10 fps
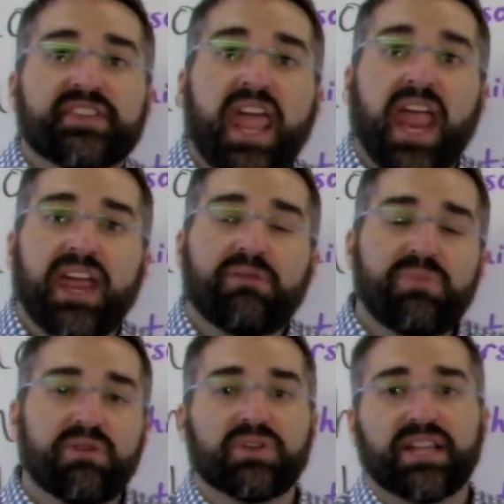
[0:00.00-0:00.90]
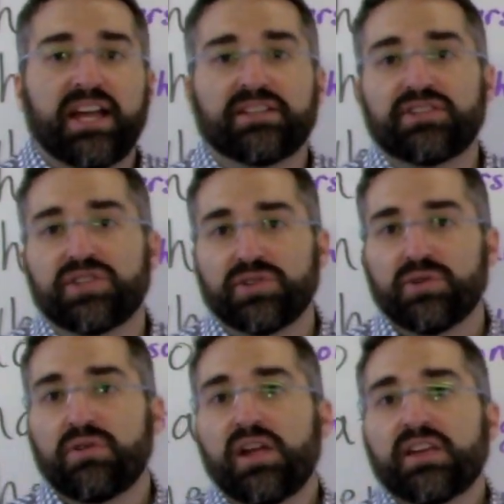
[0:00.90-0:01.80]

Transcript: can be related to